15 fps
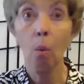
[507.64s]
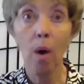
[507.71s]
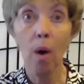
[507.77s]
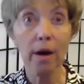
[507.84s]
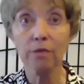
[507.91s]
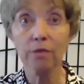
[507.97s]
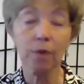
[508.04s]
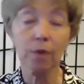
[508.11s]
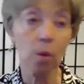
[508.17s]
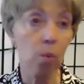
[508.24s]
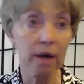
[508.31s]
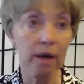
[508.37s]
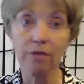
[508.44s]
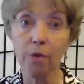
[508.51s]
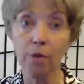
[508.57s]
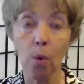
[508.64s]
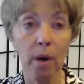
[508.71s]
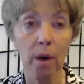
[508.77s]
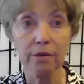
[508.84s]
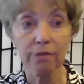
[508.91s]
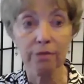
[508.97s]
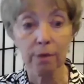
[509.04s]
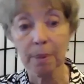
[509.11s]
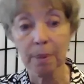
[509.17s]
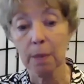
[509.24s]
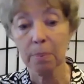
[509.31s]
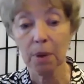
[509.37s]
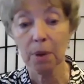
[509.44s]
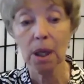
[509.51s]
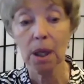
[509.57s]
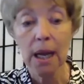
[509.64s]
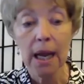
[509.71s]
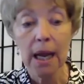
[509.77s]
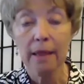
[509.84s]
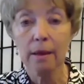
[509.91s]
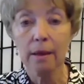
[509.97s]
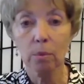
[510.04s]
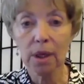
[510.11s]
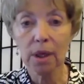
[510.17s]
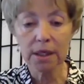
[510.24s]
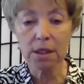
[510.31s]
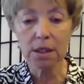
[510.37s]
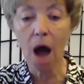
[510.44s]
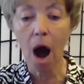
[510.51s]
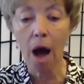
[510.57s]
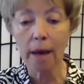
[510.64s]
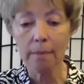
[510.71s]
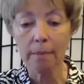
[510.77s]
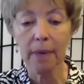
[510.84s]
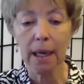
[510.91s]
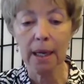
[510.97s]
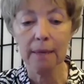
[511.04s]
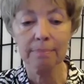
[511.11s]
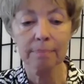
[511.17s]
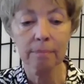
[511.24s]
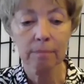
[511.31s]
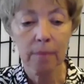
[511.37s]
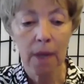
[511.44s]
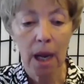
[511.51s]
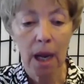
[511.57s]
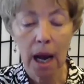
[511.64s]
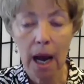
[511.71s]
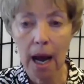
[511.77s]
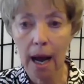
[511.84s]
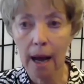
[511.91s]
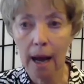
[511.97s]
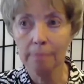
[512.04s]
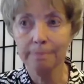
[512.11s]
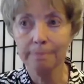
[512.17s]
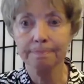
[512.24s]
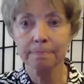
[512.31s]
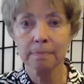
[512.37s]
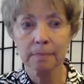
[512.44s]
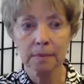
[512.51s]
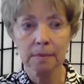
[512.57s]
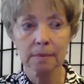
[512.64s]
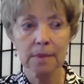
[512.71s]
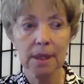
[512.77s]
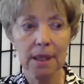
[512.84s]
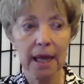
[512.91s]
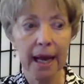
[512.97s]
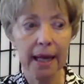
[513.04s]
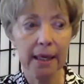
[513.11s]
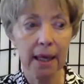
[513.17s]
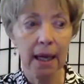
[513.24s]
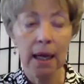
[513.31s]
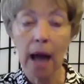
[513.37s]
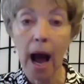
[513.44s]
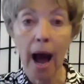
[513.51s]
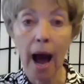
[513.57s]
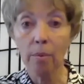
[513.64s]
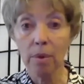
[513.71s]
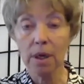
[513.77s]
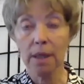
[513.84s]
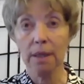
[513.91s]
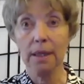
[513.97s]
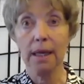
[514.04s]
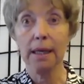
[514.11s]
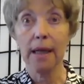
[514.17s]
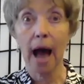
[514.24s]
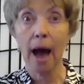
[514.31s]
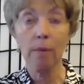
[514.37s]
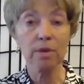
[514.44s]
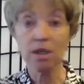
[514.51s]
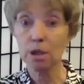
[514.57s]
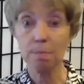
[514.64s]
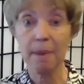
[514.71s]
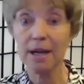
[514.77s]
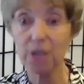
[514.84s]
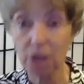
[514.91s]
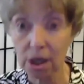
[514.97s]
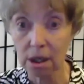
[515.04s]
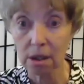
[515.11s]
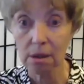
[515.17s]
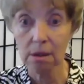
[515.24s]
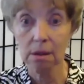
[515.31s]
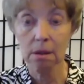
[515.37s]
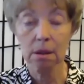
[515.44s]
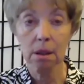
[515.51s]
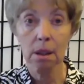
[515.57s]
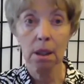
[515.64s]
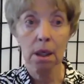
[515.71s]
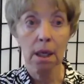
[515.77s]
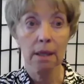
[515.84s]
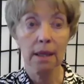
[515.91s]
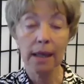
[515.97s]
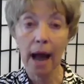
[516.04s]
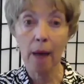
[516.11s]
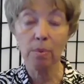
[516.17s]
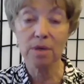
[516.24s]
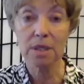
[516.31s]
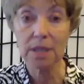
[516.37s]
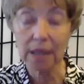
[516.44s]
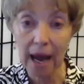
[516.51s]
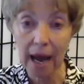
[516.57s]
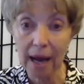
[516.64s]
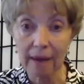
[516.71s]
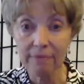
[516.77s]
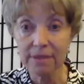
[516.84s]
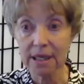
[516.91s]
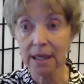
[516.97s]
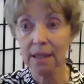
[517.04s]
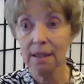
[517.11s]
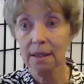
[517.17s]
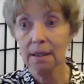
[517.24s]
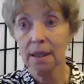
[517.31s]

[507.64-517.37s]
wonderful, wonderful, wonderful people that really taught me um, that I was that I was special, that I was loved,